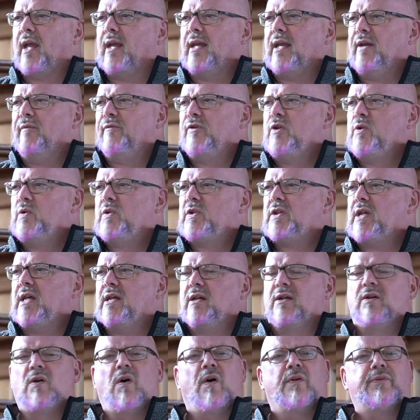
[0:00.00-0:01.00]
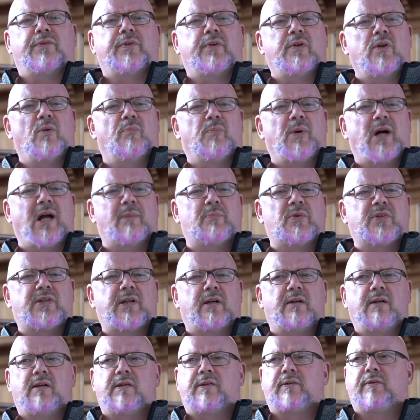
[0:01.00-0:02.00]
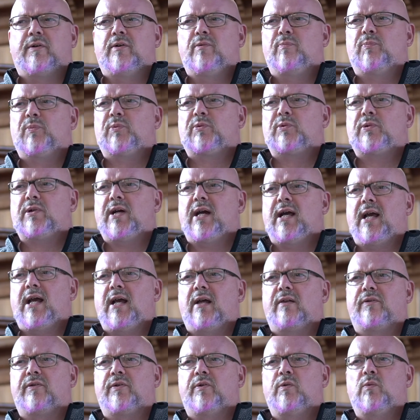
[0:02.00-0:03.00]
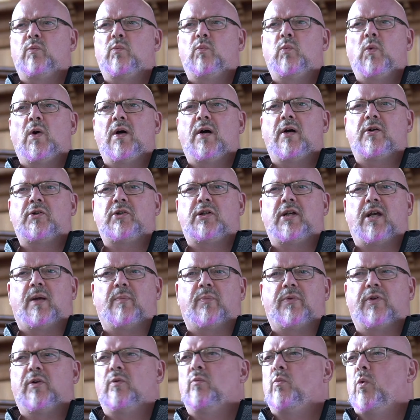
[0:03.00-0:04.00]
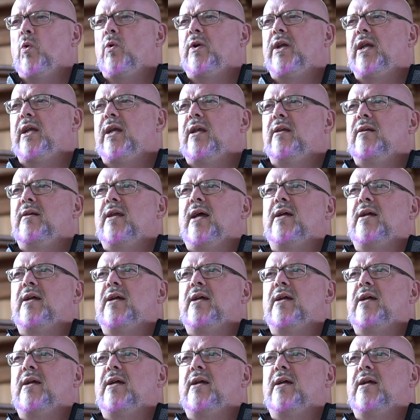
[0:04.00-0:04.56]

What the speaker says: if you seek God through your Bible studies, through prayer, through worship, through walking in